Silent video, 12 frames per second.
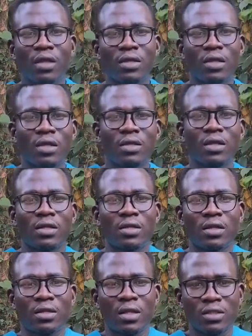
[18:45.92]

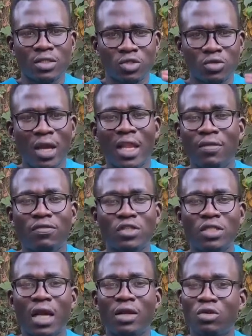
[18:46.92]
the sugar
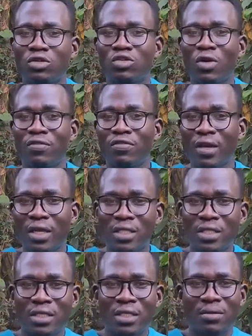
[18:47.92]
levels can also
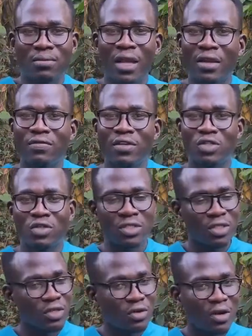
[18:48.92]
affect blood
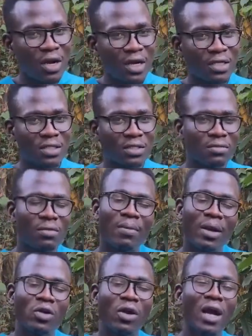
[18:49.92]
vessels in your heart.
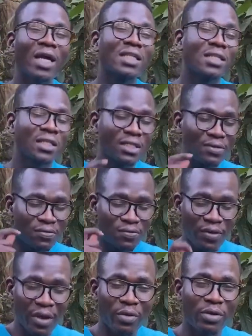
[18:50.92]
Remember, your heart is
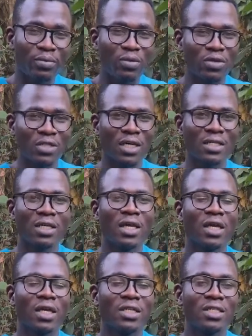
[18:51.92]
very important.
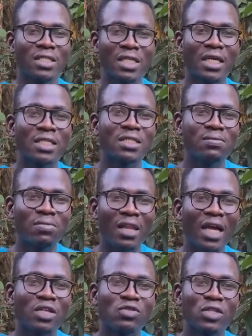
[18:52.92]
It sends
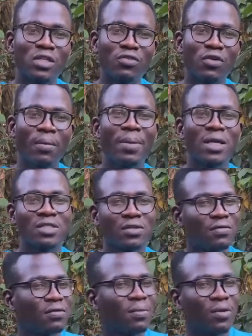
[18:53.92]
blood to the different parts
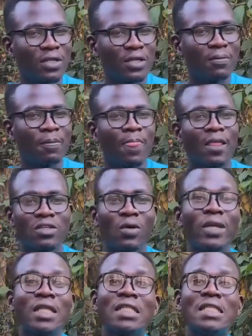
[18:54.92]
of the body.
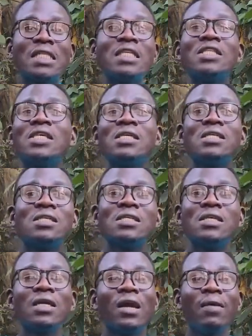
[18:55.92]
So when it's
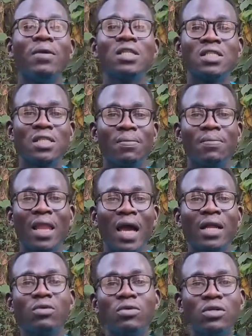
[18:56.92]
diseased, it means the
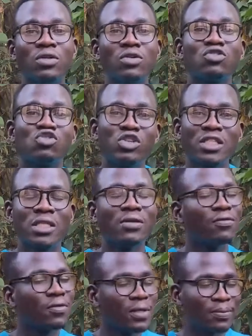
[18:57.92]
blood will not reach
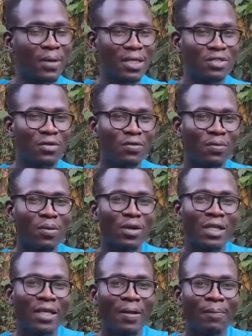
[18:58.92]
different parts of the
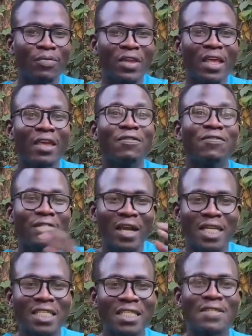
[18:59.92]
body
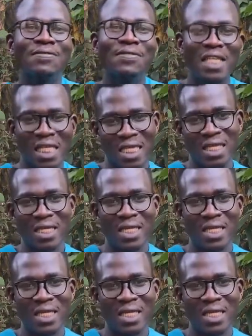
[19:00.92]
effectively,